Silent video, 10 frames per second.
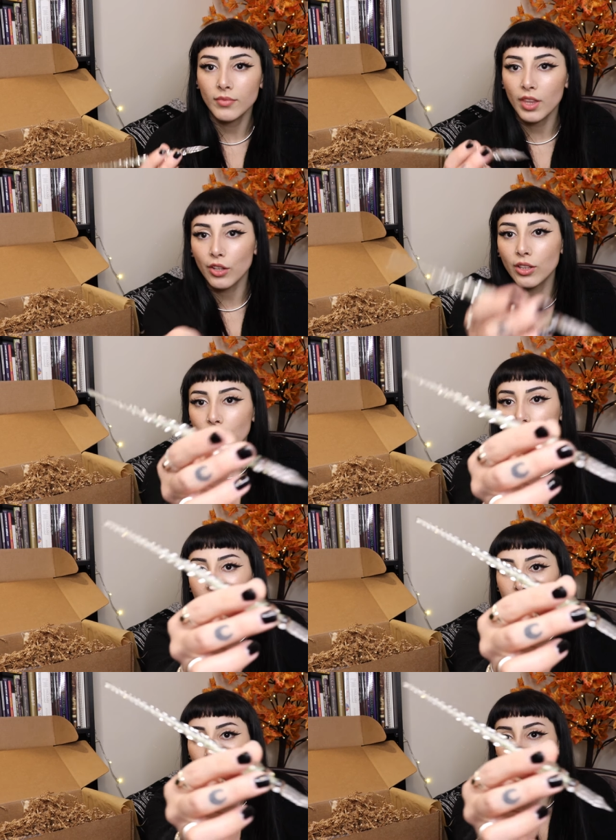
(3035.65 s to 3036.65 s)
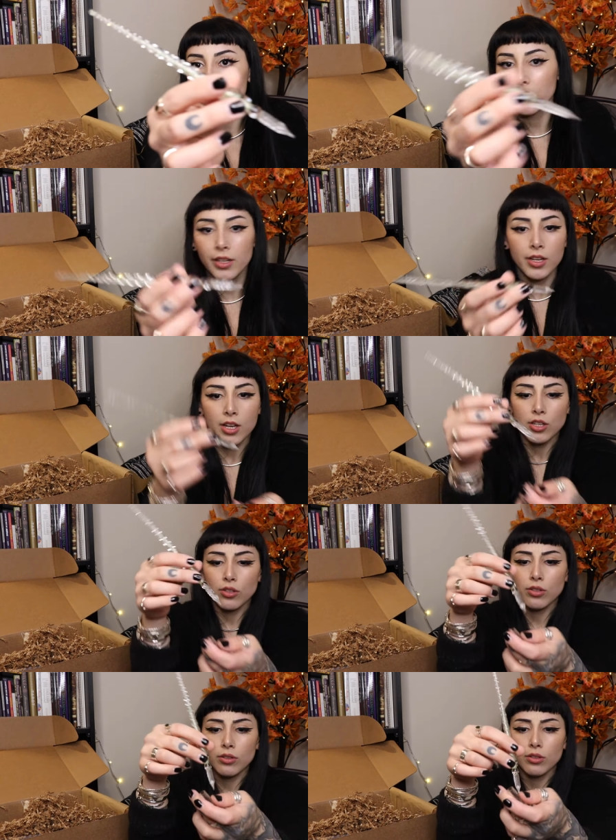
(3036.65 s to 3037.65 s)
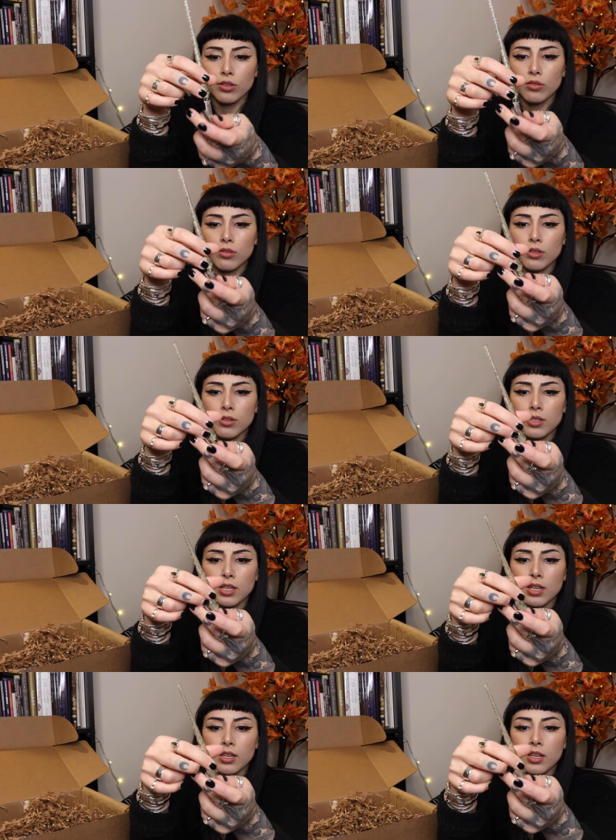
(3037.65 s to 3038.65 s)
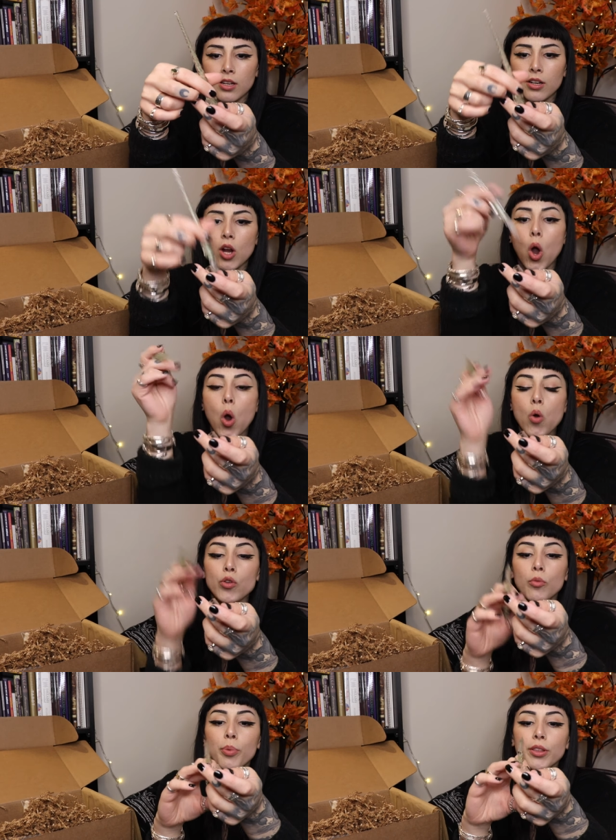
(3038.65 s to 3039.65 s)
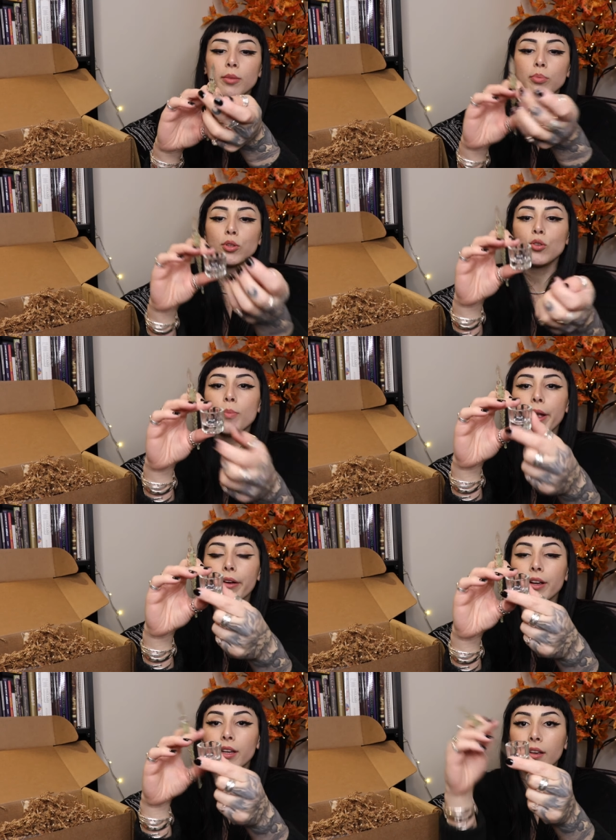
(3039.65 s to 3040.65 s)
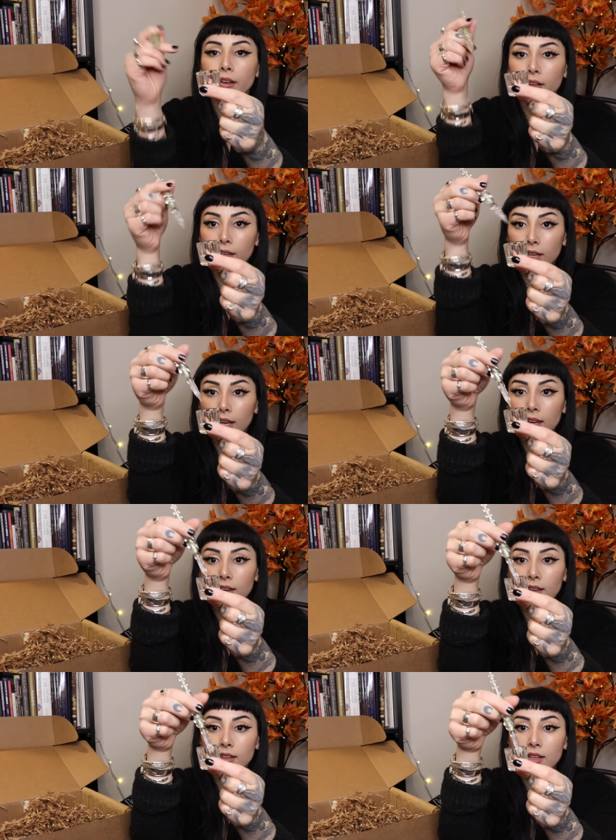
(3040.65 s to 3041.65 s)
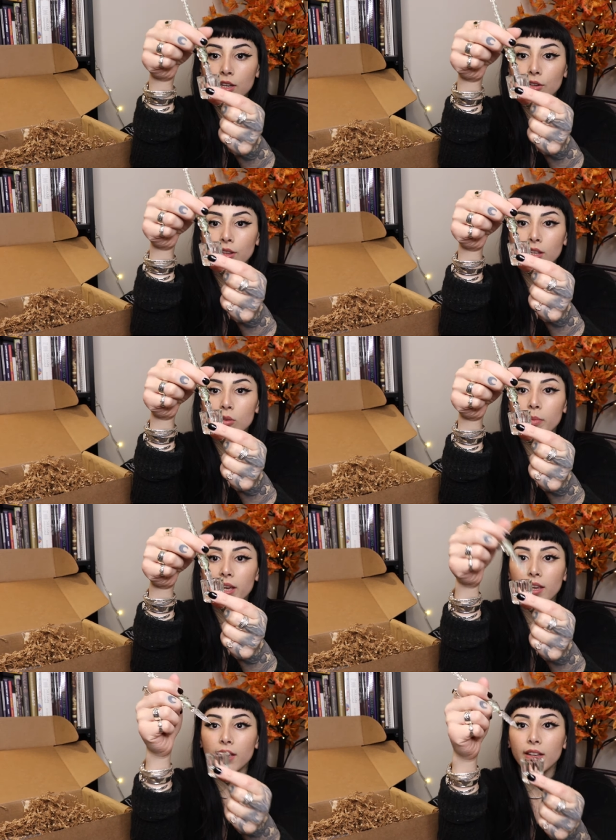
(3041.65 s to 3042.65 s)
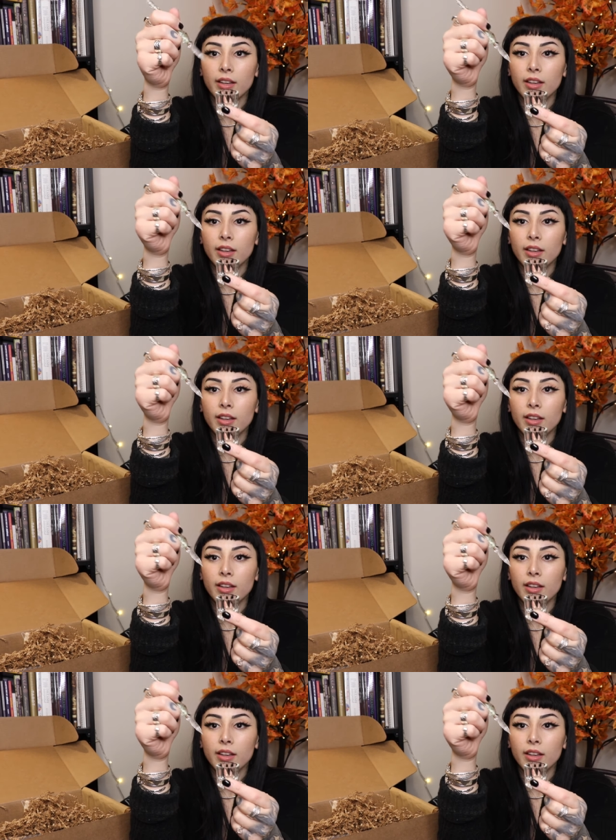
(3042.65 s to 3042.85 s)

There literally is one here. So do you, do you stick it in here? Oh, you will put the blueberry ink and here that you make.